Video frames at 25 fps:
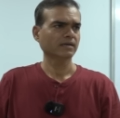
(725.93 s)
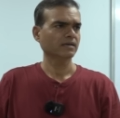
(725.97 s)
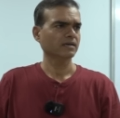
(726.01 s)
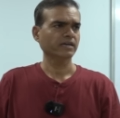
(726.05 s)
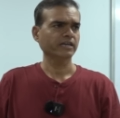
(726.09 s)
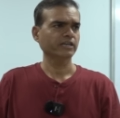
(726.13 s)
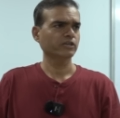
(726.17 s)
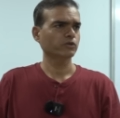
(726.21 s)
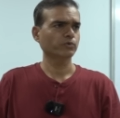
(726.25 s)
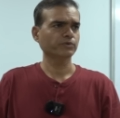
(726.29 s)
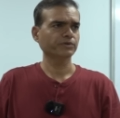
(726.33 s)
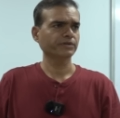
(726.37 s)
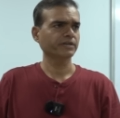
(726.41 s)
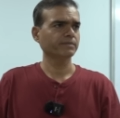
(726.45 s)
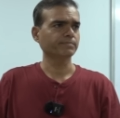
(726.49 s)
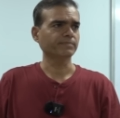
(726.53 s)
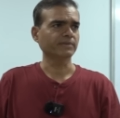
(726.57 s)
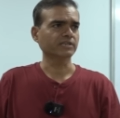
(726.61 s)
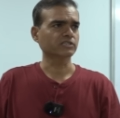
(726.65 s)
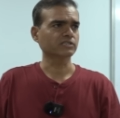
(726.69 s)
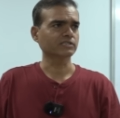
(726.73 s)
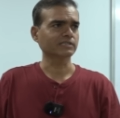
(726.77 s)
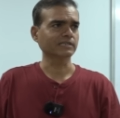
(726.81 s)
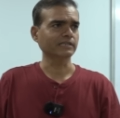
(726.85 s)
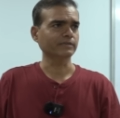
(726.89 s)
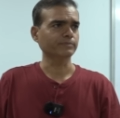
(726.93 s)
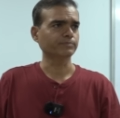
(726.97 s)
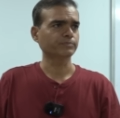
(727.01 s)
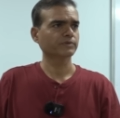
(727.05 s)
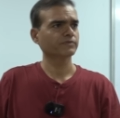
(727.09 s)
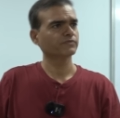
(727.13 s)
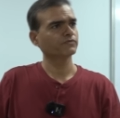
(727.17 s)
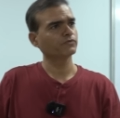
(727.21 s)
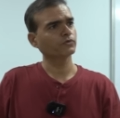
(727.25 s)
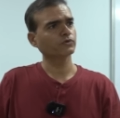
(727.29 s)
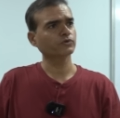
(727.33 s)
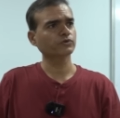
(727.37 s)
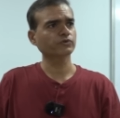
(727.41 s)
I don't need much sleep.
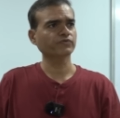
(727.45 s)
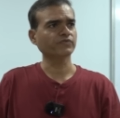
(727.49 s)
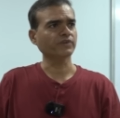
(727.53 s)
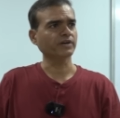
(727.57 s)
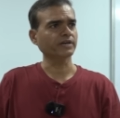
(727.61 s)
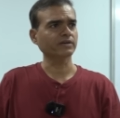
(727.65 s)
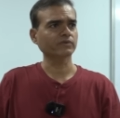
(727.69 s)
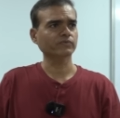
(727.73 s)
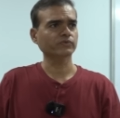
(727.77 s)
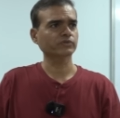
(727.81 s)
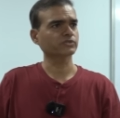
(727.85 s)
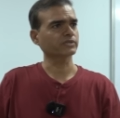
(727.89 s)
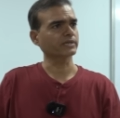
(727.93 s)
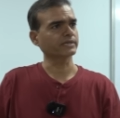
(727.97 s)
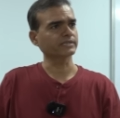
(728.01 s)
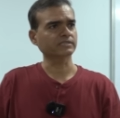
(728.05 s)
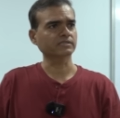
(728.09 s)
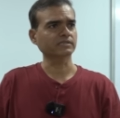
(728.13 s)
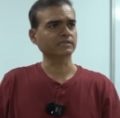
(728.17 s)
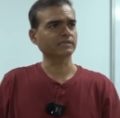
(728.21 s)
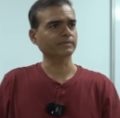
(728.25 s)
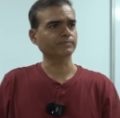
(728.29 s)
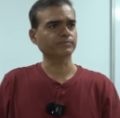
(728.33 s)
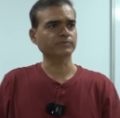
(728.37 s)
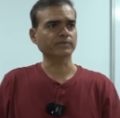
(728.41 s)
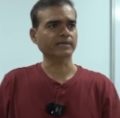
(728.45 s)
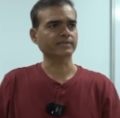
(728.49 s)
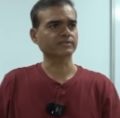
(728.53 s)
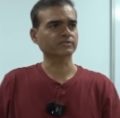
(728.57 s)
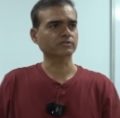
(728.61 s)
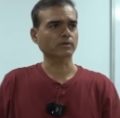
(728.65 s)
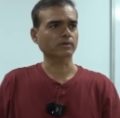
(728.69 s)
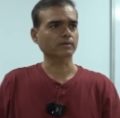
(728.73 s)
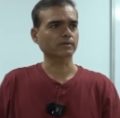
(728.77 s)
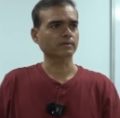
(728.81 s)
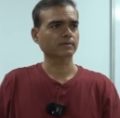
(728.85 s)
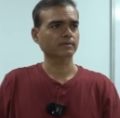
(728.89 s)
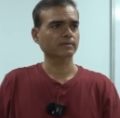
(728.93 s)
4 to 5 hours I sleep, that's
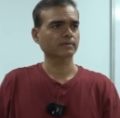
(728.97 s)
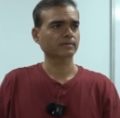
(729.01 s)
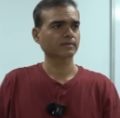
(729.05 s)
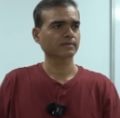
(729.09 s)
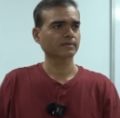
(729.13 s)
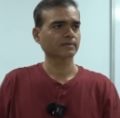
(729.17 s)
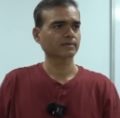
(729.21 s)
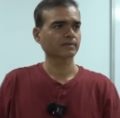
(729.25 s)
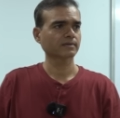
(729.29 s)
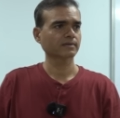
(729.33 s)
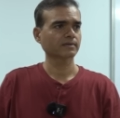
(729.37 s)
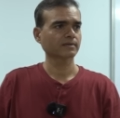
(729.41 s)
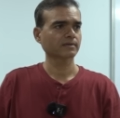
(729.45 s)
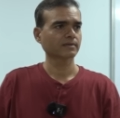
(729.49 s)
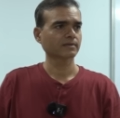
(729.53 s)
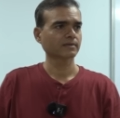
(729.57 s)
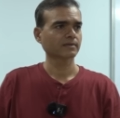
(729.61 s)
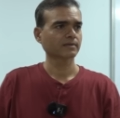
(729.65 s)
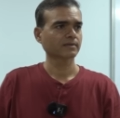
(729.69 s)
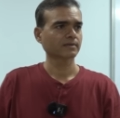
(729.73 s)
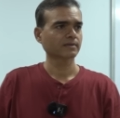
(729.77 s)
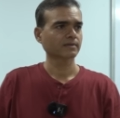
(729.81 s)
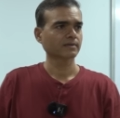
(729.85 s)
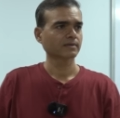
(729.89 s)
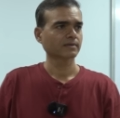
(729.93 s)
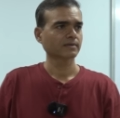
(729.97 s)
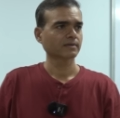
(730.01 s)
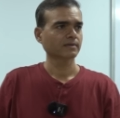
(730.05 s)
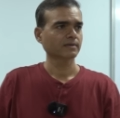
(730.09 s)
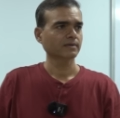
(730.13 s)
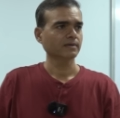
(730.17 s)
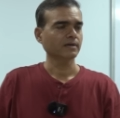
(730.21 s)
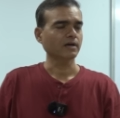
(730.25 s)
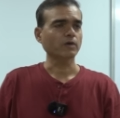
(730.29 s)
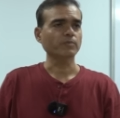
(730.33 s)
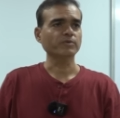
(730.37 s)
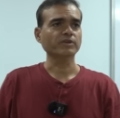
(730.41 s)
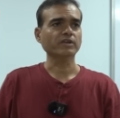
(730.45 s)
all.
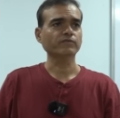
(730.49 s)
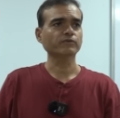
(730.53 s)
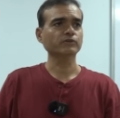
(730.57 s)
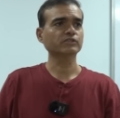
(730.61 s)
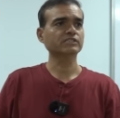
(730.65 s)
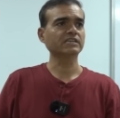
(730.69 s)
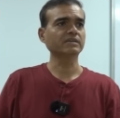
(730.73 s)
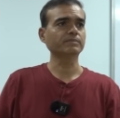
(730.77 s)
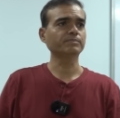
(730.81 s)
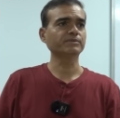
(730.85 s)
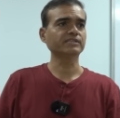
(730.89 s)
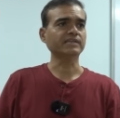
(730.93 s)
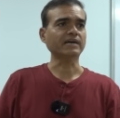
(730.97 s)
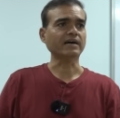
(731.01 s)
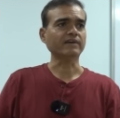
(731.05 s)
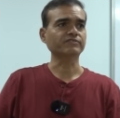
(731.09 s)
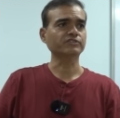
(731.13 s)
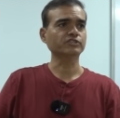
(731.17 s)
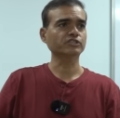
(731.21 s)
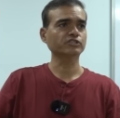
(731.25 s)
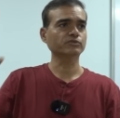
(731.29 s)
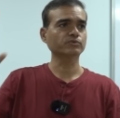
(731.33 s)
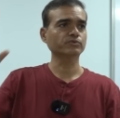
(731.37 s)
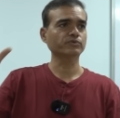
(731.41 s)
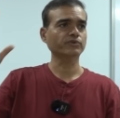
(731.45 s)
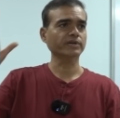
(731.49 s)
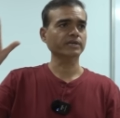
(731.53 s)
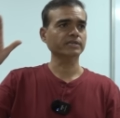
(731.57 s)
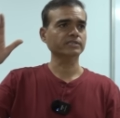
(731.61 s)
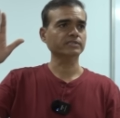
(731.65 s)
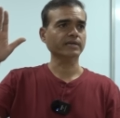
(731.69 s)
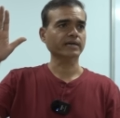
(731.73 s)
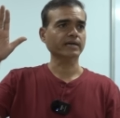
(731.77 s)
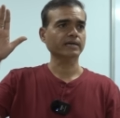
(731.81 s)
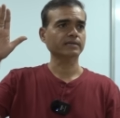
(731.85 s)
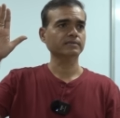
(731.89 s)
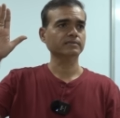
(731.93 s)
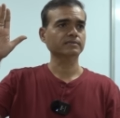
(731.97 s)
How many of you sleep in the afternoon? Raise
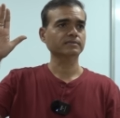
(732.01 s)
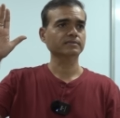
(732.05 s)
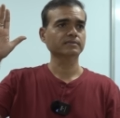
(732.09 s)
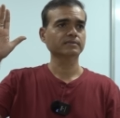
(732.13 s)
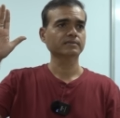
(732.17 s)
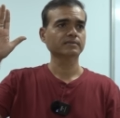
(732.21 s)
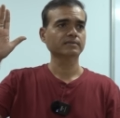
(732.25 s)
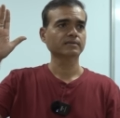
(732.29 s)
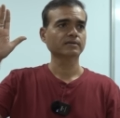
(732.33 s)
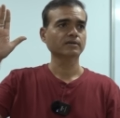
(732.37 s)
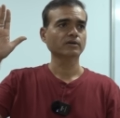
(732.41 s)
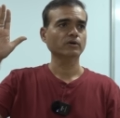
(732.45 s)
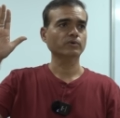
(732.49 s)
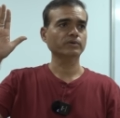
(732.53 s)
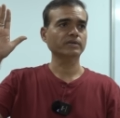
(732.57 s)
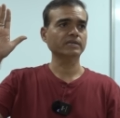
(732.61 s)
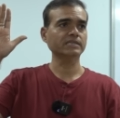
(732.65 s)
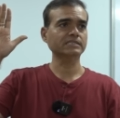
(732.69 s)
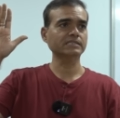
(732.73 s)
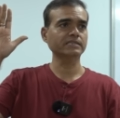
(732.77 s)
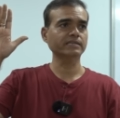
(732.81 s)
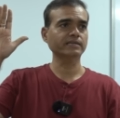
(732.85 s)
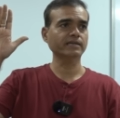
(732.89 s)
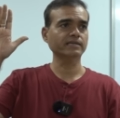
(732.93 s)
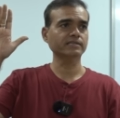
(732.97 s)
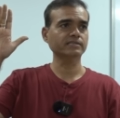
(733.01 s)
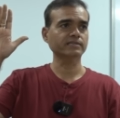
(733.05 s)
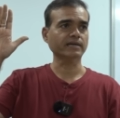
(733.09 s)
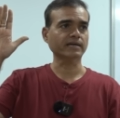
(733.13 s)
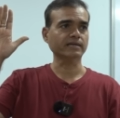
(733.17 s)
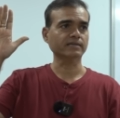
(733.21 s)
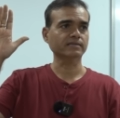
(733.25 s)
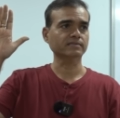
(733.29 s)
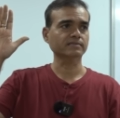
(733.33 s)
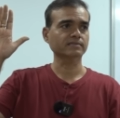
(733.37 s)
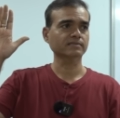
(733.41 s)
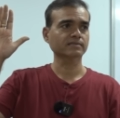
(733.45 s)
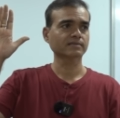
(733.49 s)
your hands. Honestly, raise your
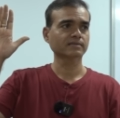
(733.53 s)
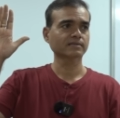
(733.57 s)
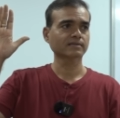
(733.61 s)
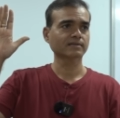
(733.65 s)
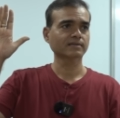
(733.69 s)
hands.